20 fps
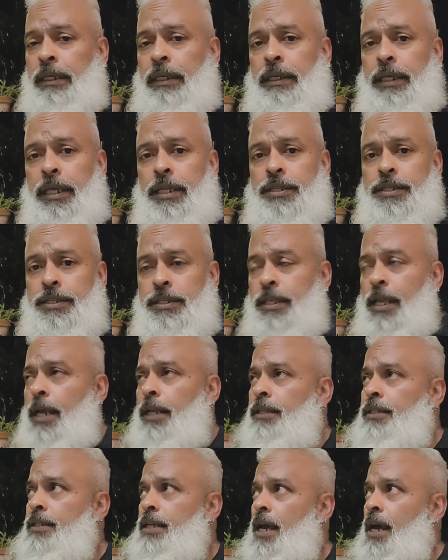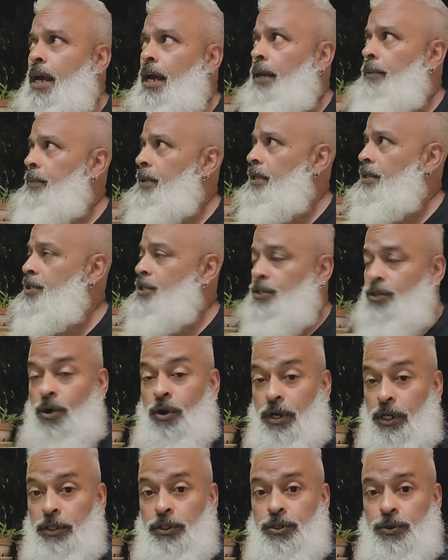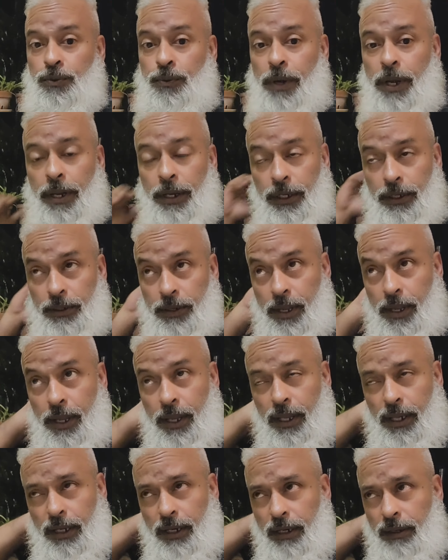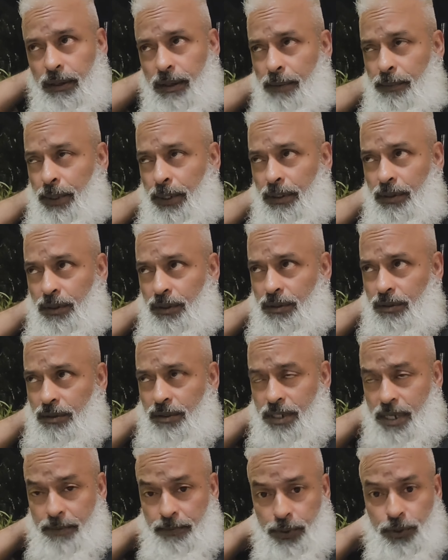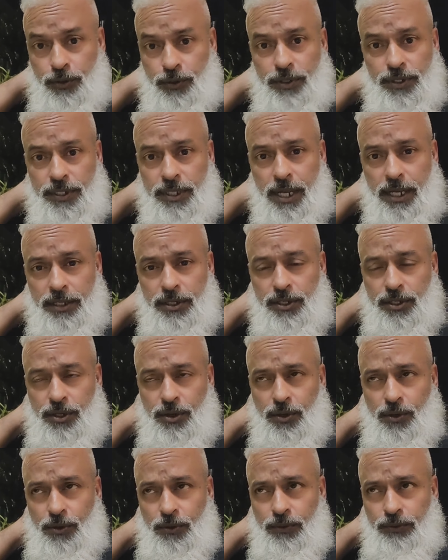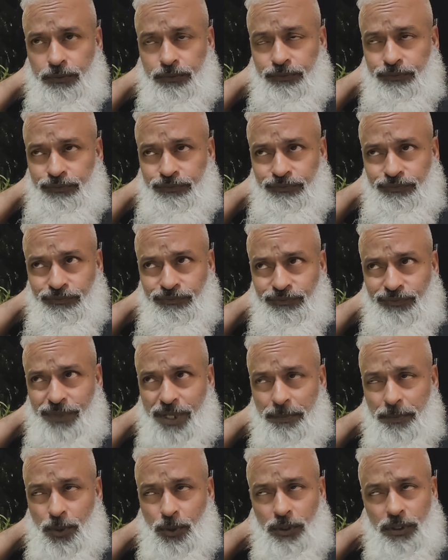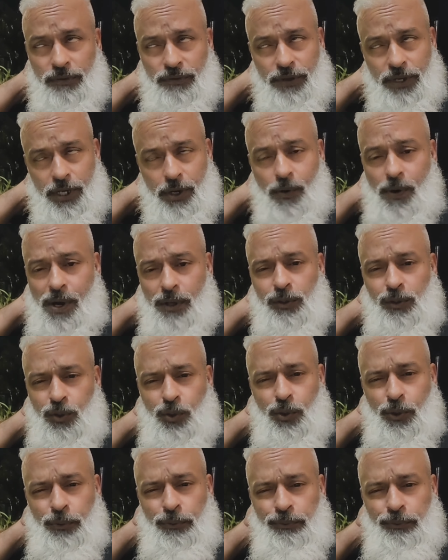It's nighttime, it's starting to rain, and temperature is nice, so I'm doing the video outdoors.